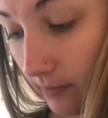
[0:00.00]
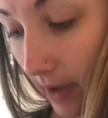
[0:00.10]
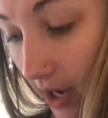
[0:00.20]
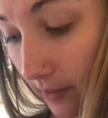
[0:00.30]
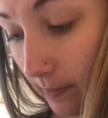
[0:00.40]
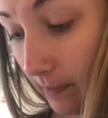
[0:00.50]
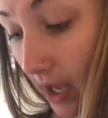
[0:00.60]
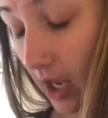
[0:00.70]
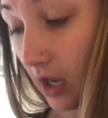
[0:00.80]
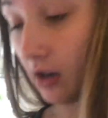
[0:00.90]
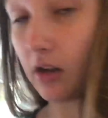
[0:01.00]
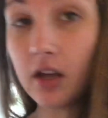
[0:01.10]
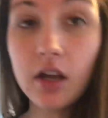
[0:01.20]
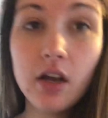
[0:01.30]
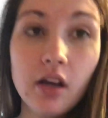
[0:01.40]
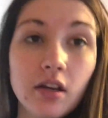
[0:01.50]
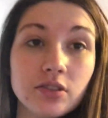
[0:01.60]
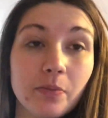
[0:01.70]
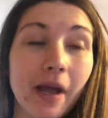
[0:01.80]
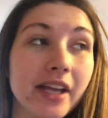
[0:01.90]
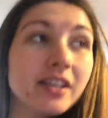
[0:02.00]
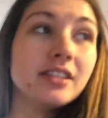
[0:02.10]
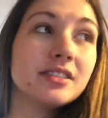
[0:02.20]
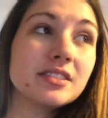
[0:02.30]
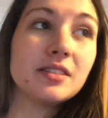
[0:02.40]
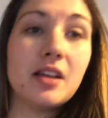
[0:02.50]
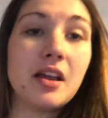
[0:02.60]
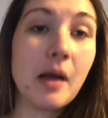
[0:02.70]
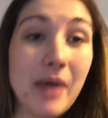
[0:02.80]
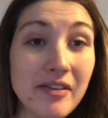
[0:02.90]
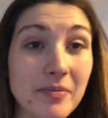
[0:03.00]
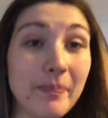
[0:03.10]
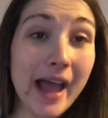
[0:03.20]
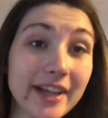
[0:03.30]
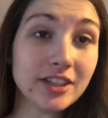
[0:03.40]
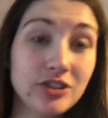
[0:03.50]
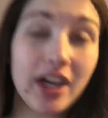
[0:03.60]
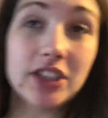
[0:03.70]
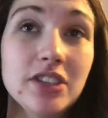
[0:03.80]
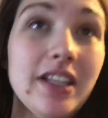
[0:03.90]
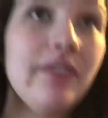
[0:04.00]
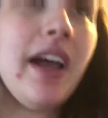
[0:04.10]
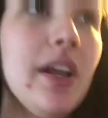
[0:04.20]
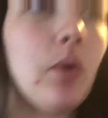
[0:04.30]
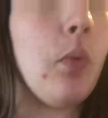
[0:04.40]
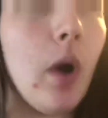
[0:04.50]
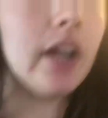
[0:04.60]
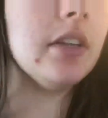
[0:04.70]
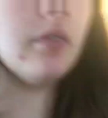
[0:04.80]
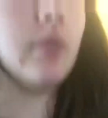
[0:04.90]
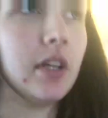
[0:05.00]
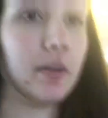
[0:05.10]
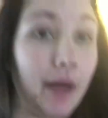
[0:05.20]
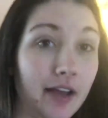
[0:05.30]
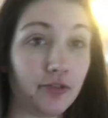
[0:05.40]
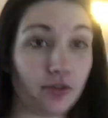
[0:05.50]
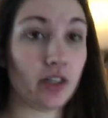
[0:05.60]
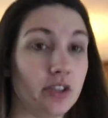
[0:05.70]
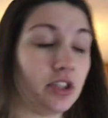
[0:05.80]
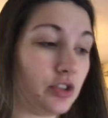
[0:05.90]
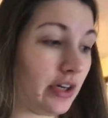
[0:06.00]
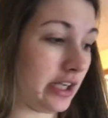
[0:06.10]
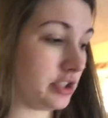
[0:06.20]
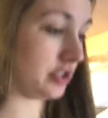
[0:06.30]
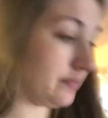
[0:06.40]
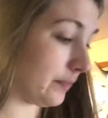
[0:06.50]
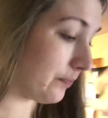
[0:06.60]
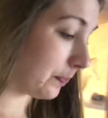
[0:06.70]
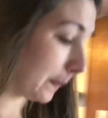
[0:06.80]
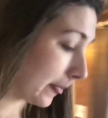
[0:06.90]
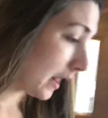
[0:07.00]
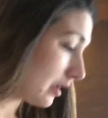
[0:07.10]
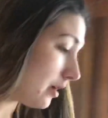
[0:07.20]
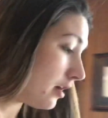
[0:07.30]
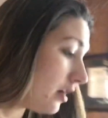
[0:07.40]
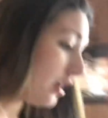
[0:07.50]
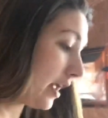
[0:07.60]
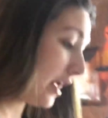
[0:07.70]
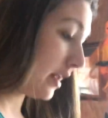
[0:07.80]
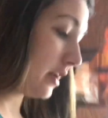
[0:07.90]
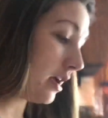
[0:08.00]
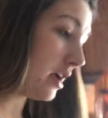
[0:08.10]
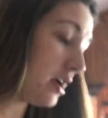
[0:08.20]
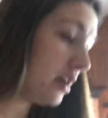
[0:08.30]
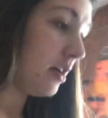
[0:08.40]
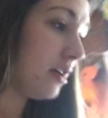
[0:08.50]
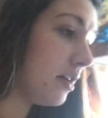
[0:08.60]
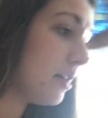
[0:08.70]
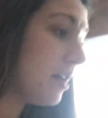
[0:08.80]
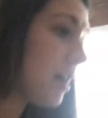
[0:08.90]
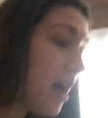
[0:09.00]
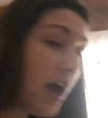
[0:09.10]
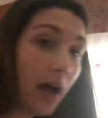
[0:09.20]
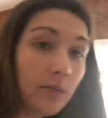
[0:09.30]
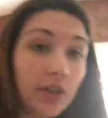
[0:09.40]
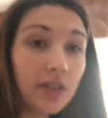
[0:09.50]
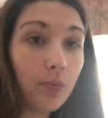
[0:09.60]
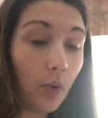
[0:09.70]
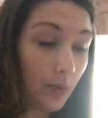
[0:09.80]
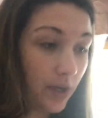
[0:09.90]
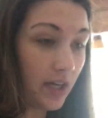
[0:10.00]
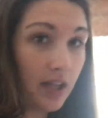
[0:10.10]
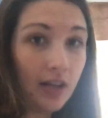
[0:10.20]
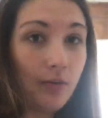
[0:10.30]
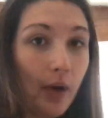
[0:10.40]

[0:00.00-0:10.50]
Back pain. So I'm having back contractions. I've had one really bad front contraction. And I'm really worried.